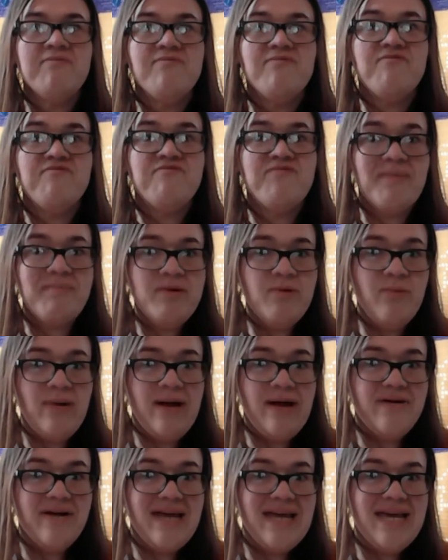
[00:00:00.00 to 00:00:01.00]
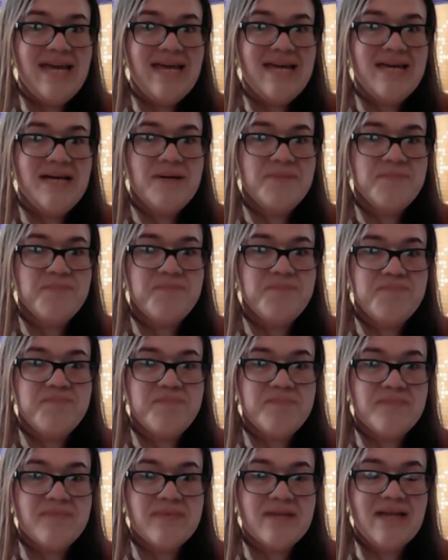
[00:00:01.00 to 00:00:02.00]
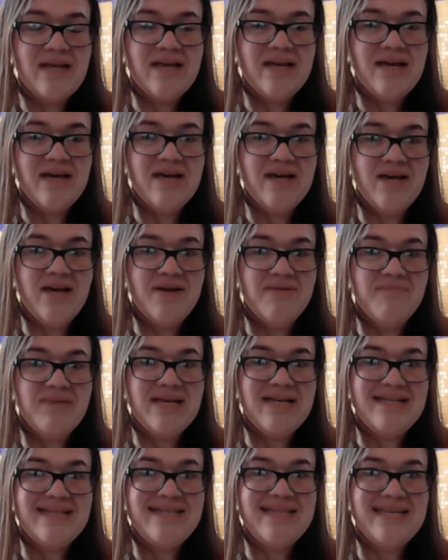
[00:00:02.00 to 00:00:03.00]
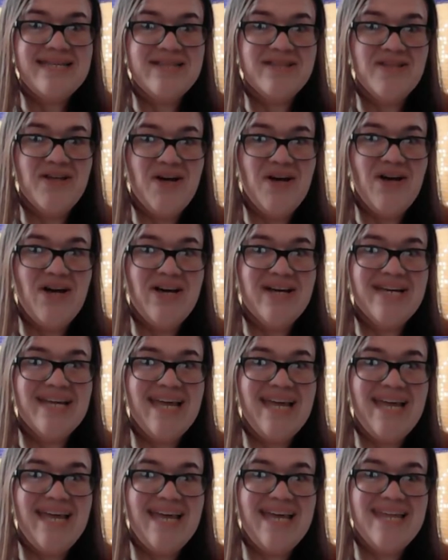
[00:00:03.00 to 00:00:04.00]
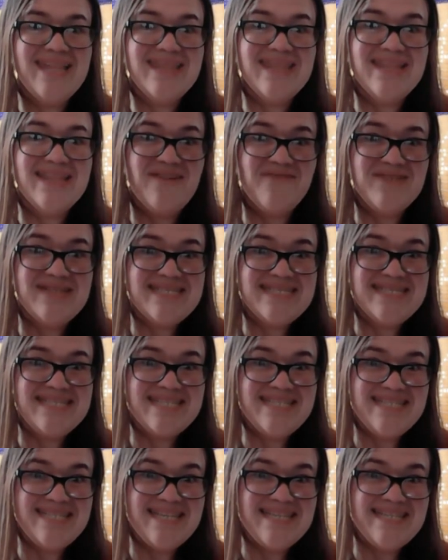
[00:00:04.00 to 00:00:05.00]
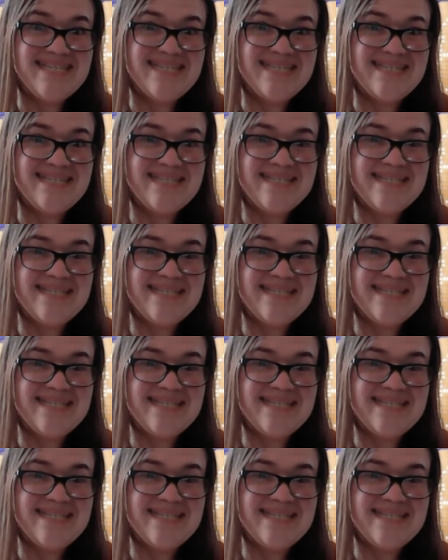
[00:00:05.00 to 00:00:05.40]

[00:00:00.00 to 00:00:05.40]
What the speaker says: February knit along in the Love and Stitches